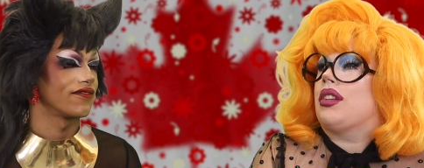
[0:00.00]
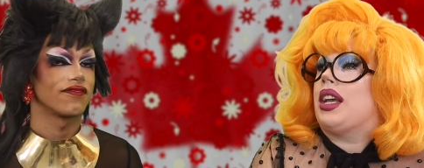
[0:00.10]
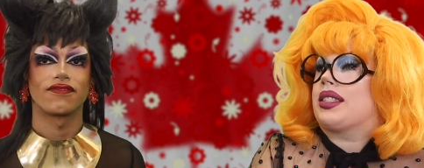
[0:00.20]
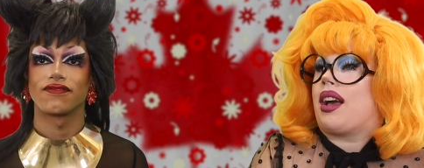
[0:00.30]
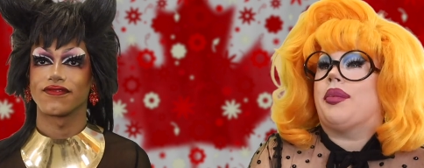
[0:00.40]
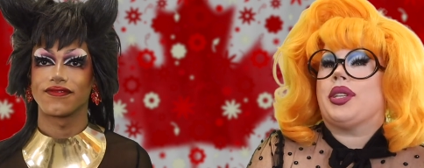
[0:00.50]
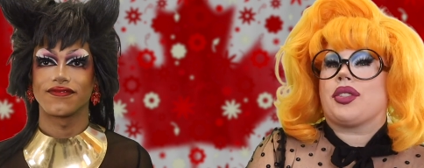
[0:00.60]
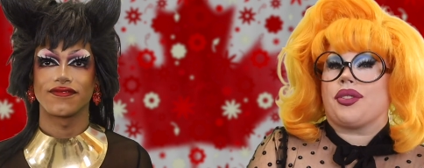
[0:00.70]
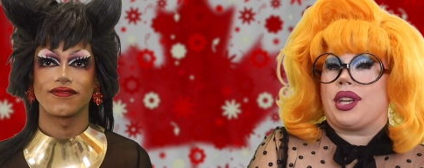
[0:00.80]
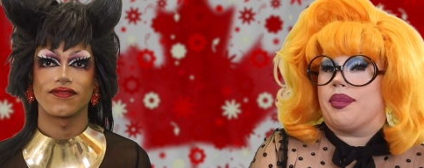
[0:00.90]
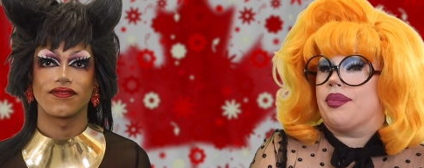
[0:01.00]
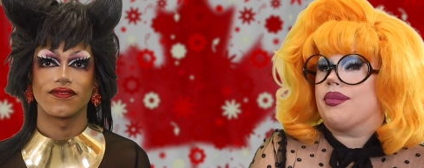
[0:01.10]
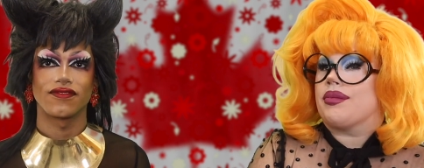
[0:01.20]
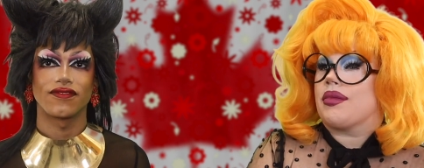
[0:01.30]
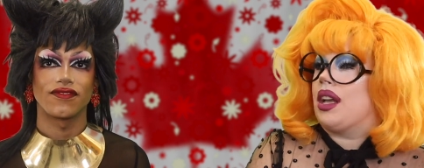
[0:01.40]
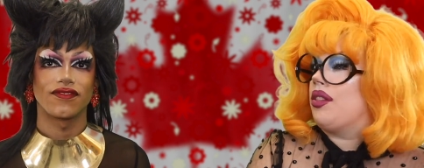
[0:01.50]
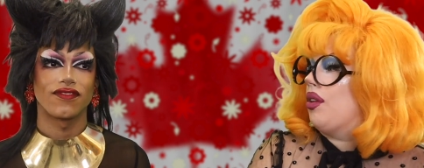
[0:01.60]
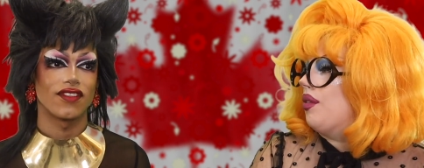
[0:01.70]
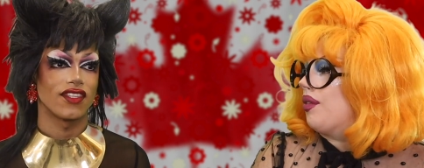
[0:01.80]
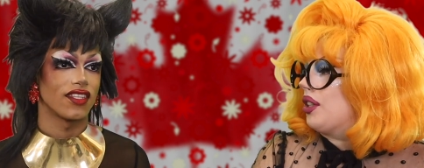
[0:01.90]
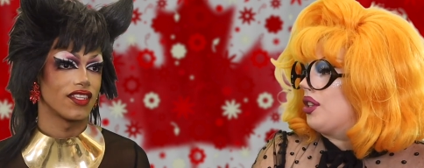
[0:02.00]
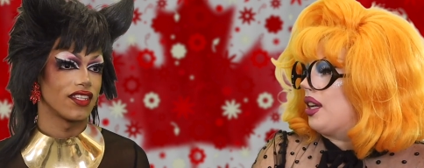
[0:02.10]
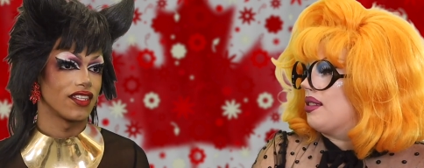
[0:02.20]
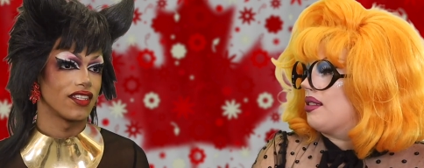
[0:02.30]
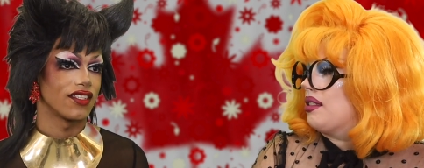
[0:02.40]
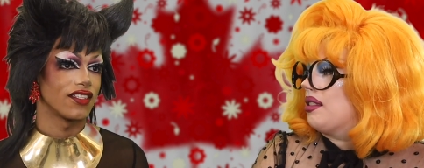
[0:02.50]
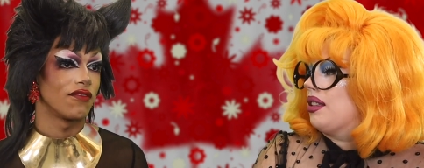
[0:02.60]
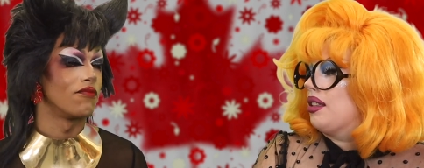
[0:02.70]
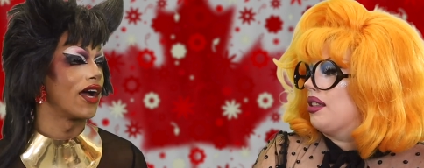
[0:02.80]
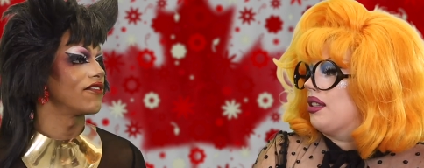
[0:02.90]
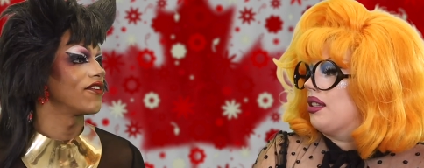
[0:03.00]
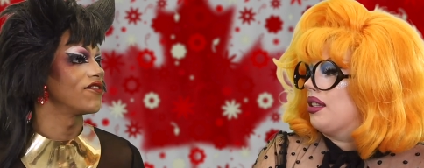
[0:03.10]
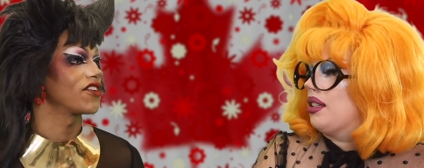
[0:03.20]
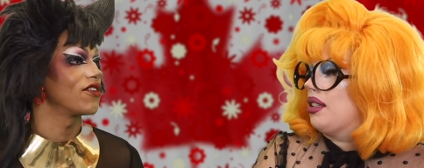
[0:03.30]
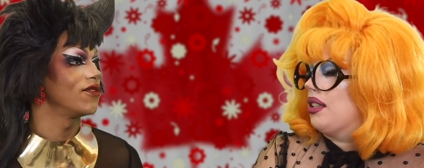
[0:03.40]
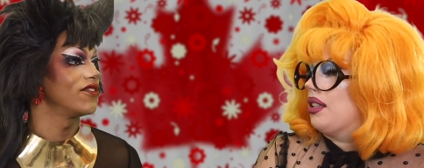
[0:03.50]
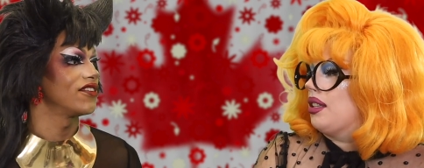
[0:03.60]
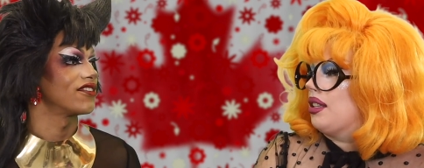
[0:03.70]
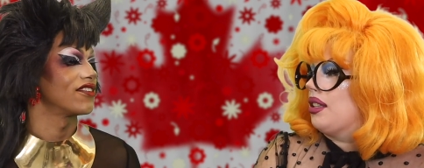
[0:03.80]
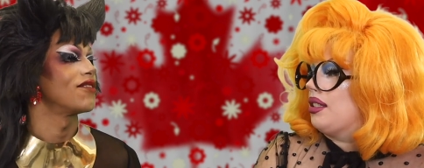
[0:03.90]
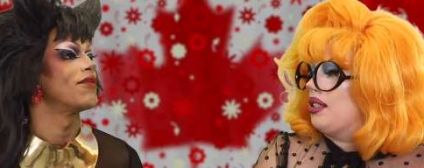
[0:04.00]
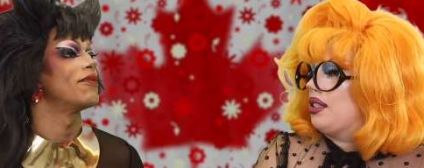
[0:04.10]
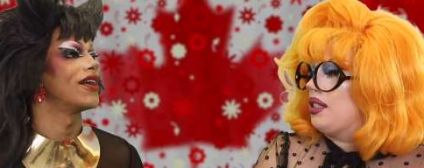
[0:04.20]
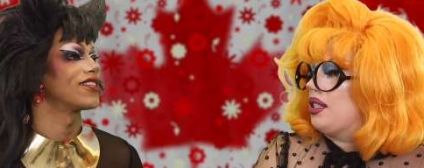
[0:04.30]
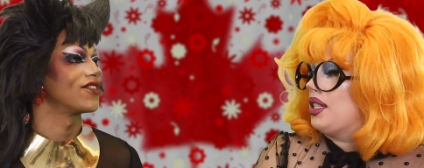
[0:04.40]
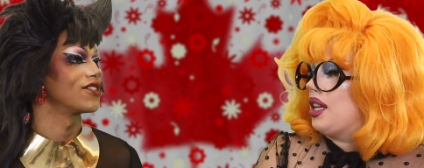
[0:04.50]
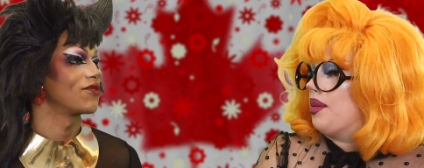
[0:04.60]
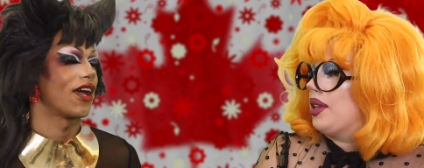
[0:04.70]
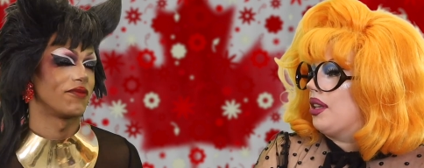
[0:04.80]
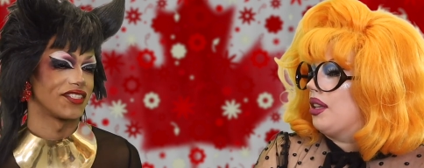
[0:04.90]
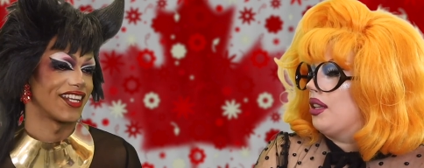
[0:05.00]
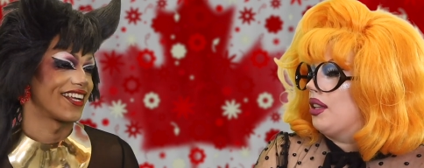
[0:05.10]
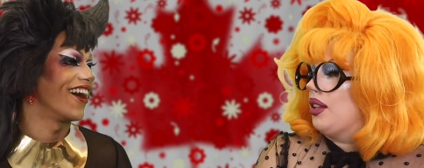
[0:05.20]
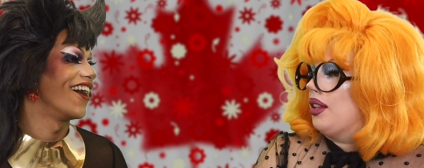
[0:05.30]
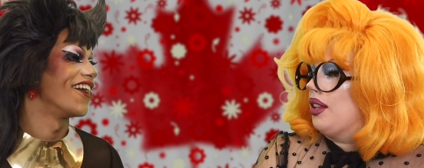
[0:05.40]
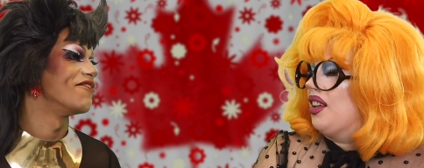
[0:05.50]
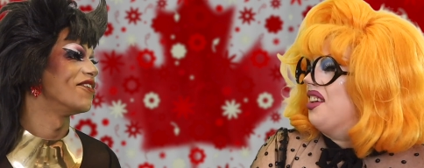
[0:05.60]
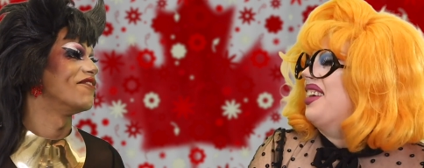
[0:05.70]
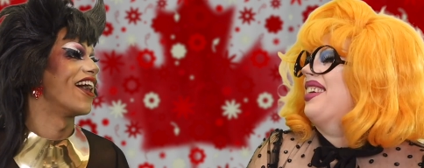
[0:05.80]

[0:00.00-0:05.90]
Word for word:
Speaker 1: it's got to be Scream and the whole franchise.
Speaker 2: My favorite scary movie. My best friend's. But I'm just kidding. Um,